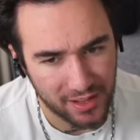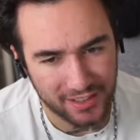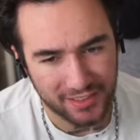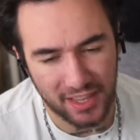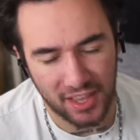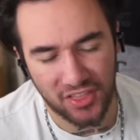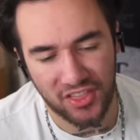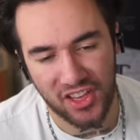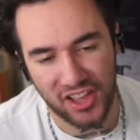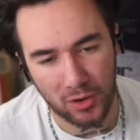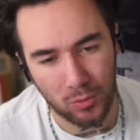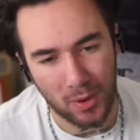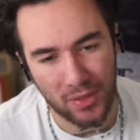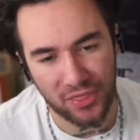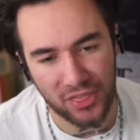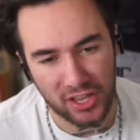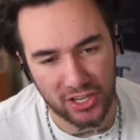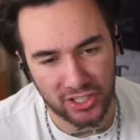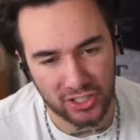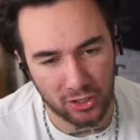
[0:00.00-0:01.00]
The thing with
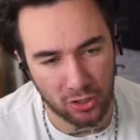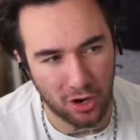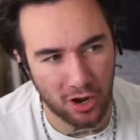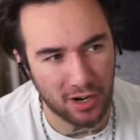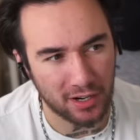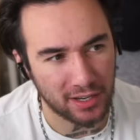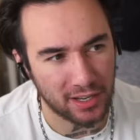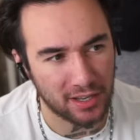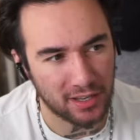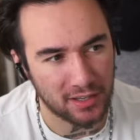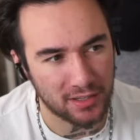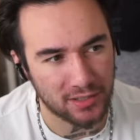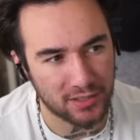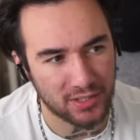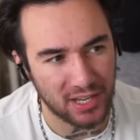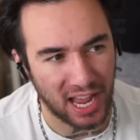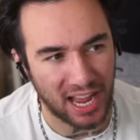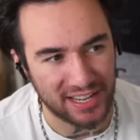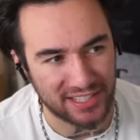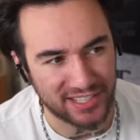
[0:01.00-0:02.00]
this song is
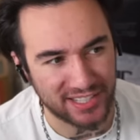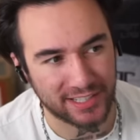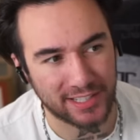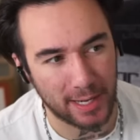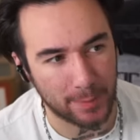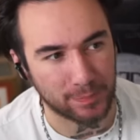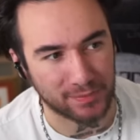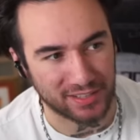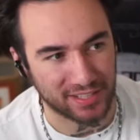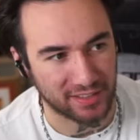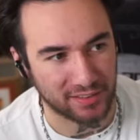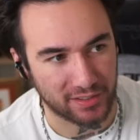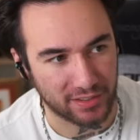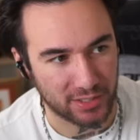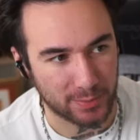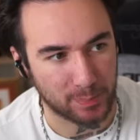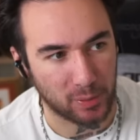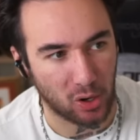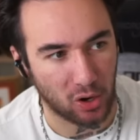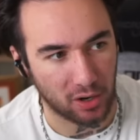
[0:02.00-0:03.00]
I skipped to this
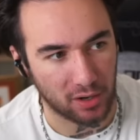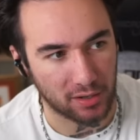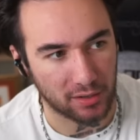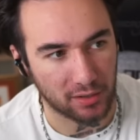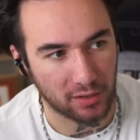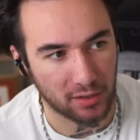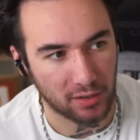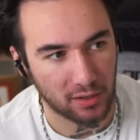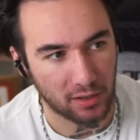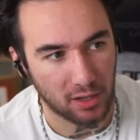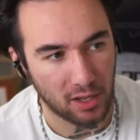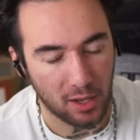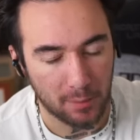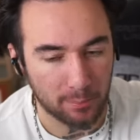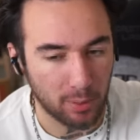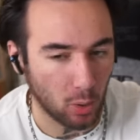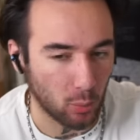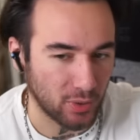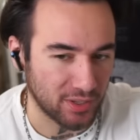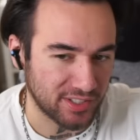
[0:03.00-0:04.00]
part,
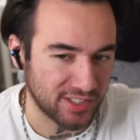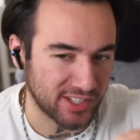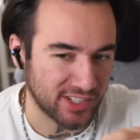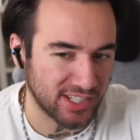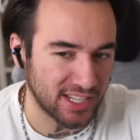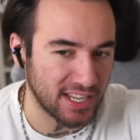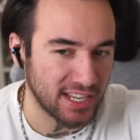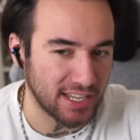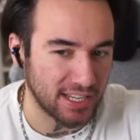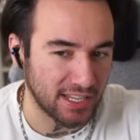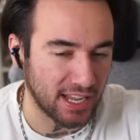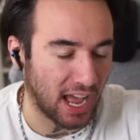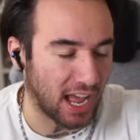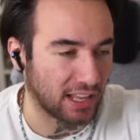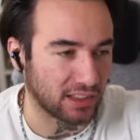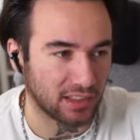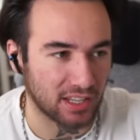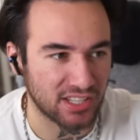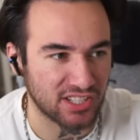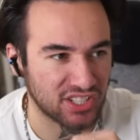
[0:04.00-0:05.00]
but with C, I
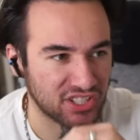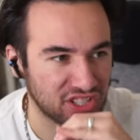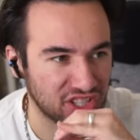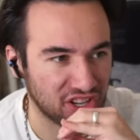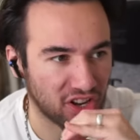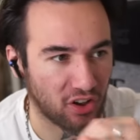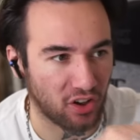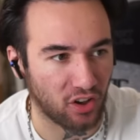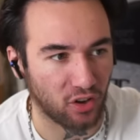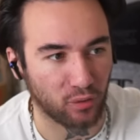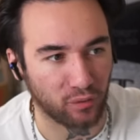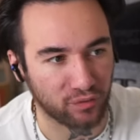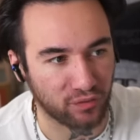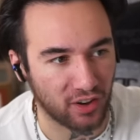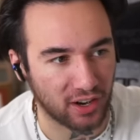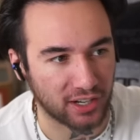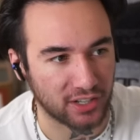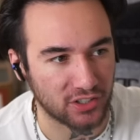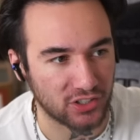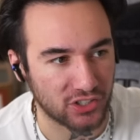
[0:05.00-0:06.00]
listened to the whole
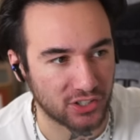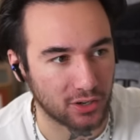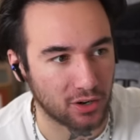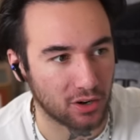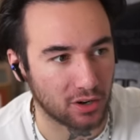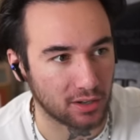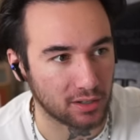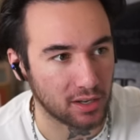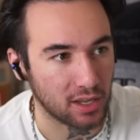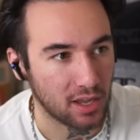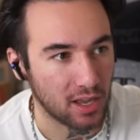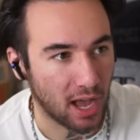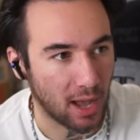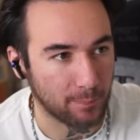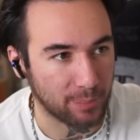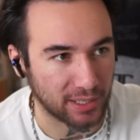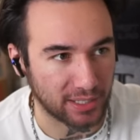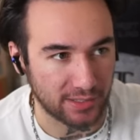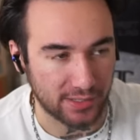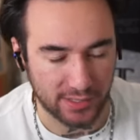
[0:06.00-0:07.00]
fucking song. I'm
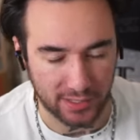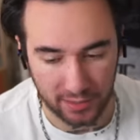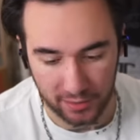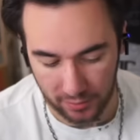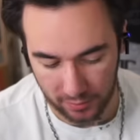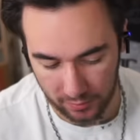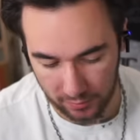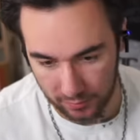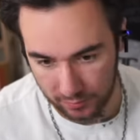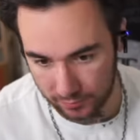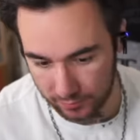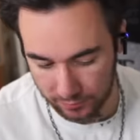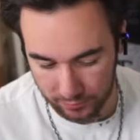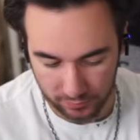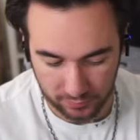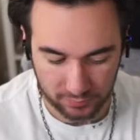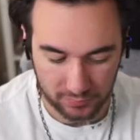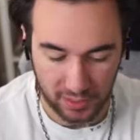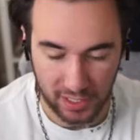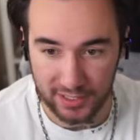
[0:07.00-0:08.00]
picking C.
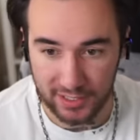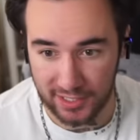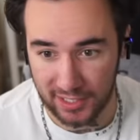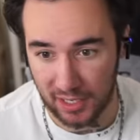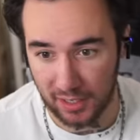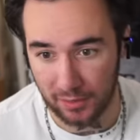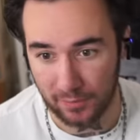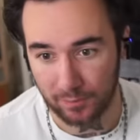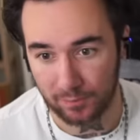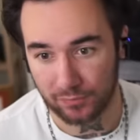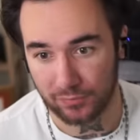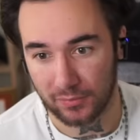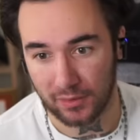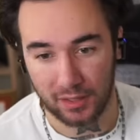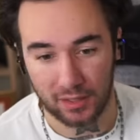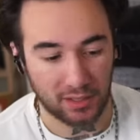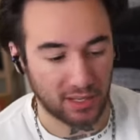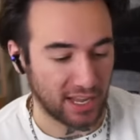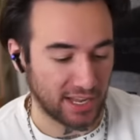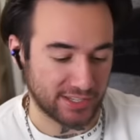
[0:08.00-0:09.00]
Let's see,
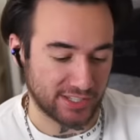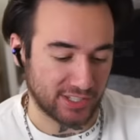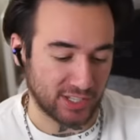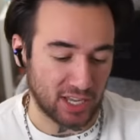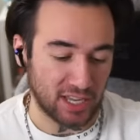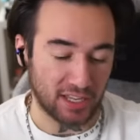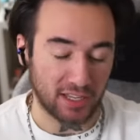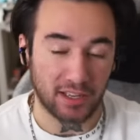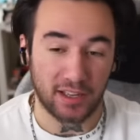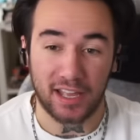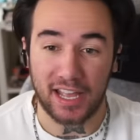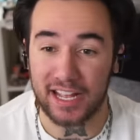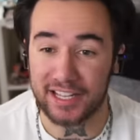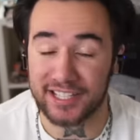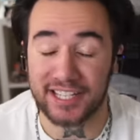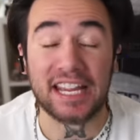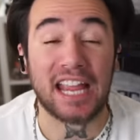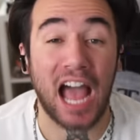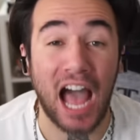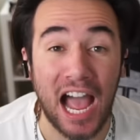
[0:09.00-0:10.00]
Let's see, Let's
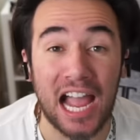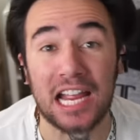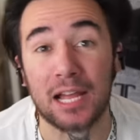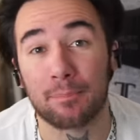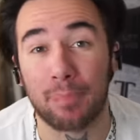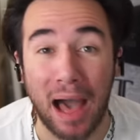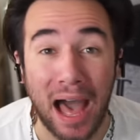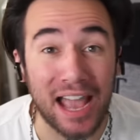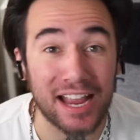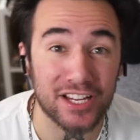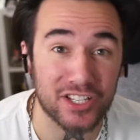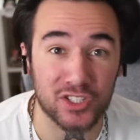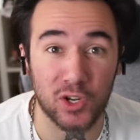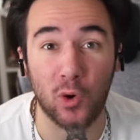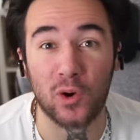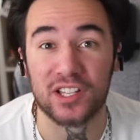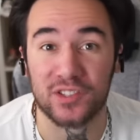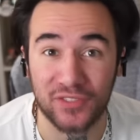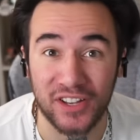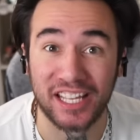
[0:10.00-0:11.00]
see, I am biased
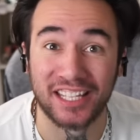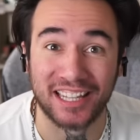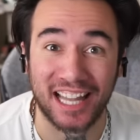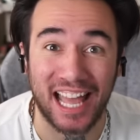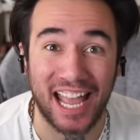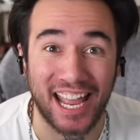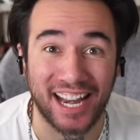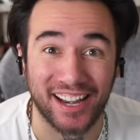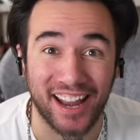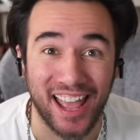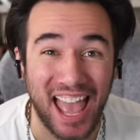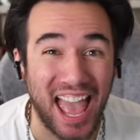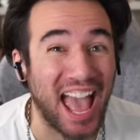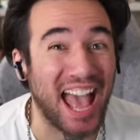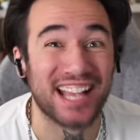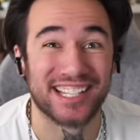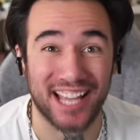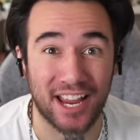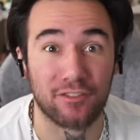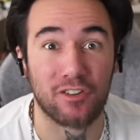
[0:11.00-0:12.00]
towards Vinland,
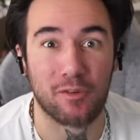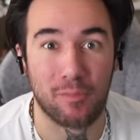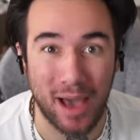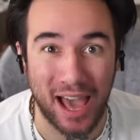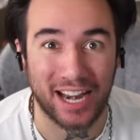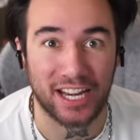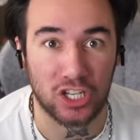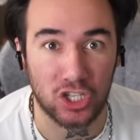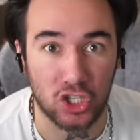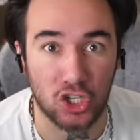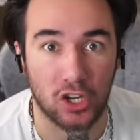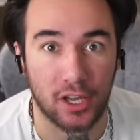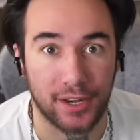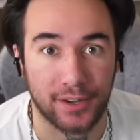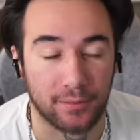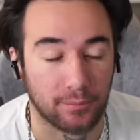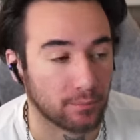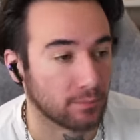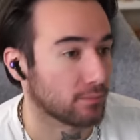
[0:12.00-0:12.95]
as everybody should.